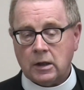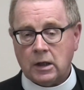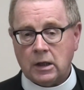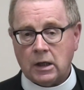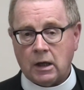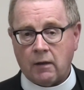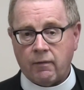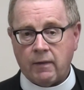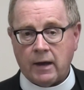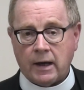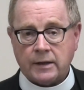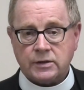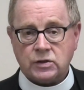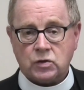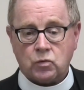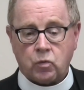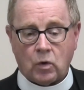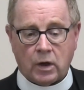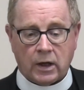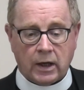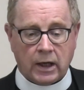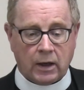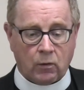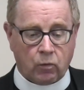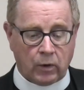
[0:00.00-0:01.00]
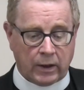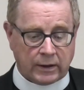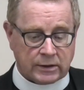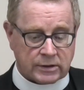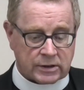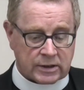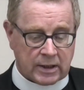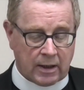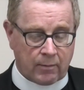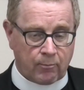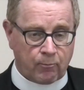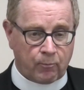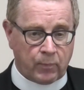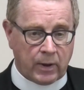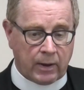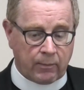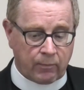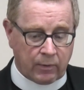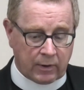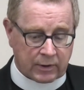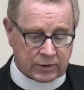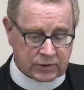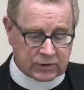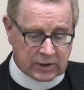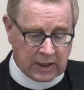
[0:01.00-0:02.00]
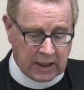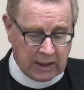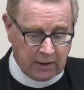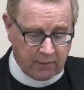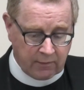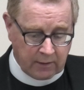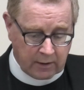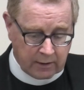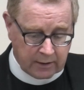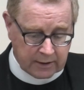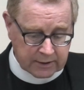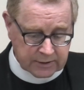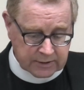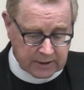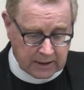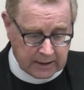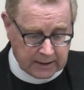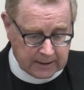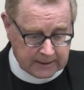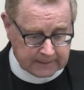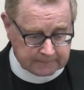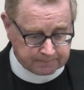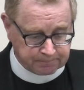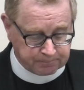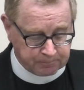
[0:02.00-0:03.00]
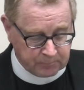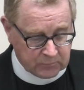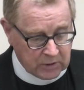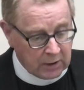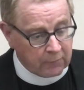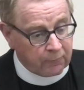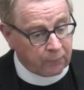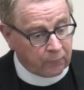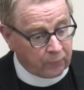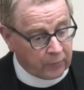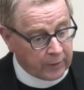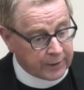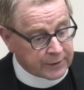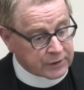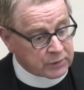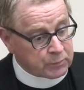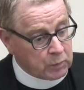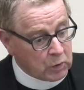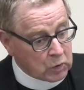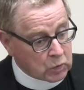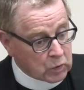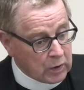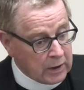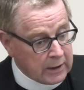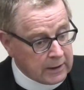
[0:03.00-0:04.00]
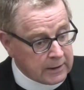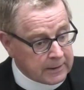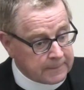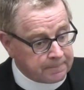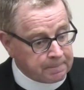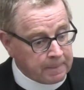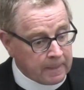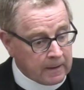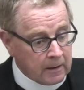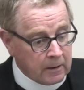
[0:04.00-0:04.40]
And that's why when some people say there is a difference between